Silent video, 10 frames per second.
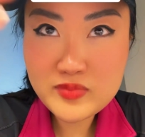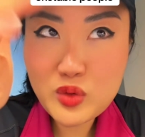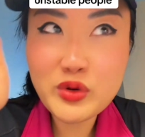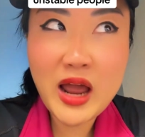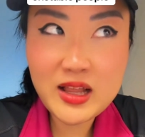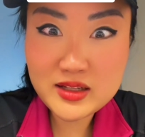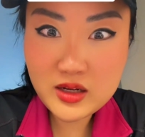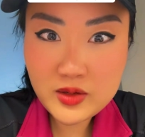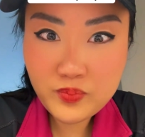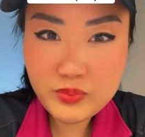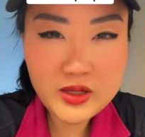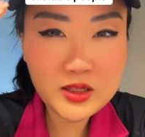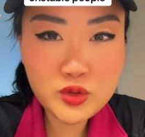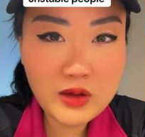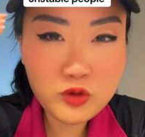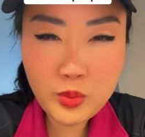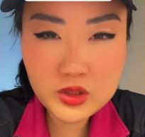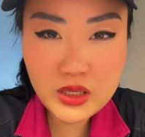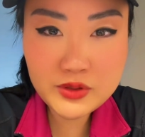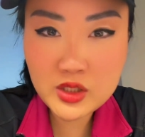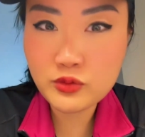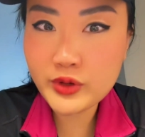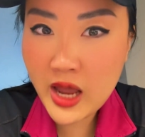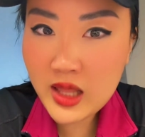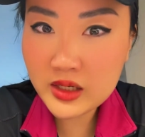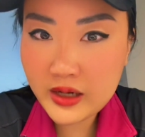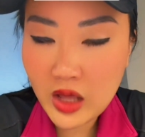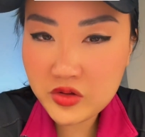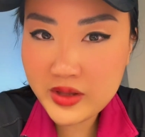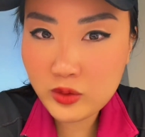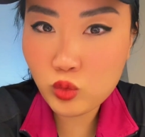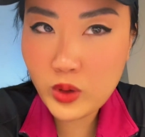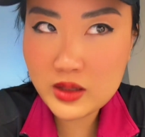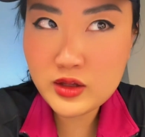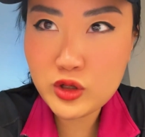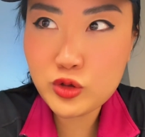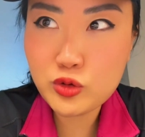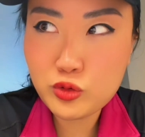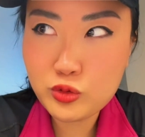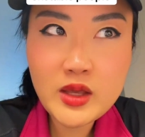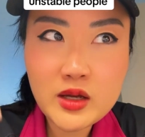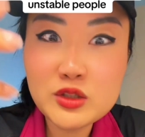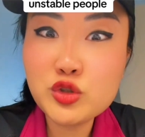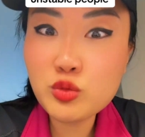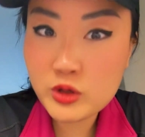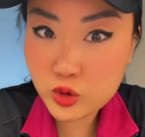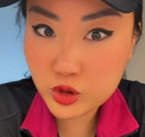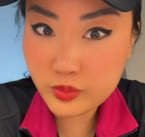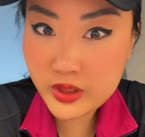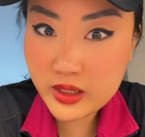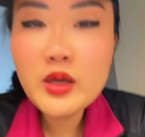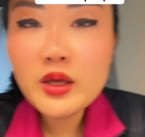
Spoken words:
reality because you have no perception of reality other than what you consume on social media.